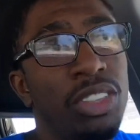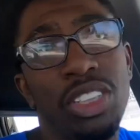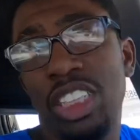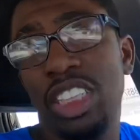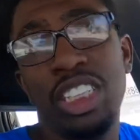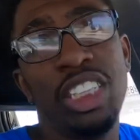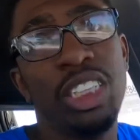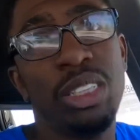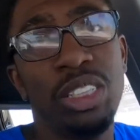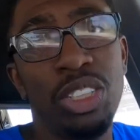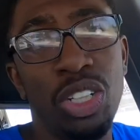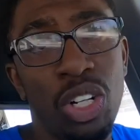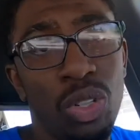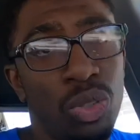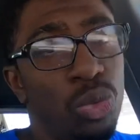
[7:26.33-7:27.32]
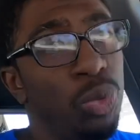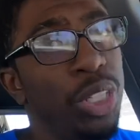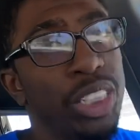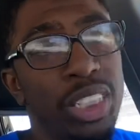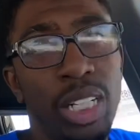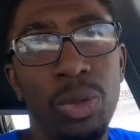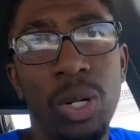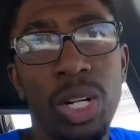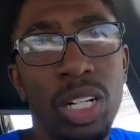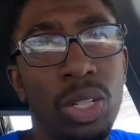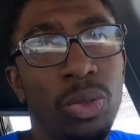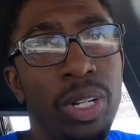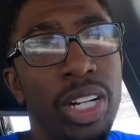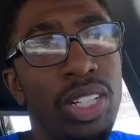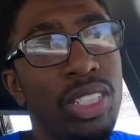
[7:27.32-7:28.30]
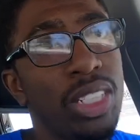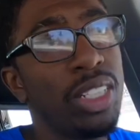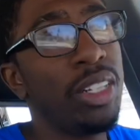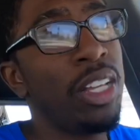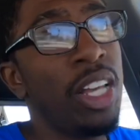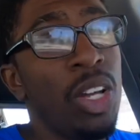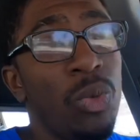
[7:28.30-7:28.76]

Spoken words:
This is just, you know, the Wednesday walk arounds, and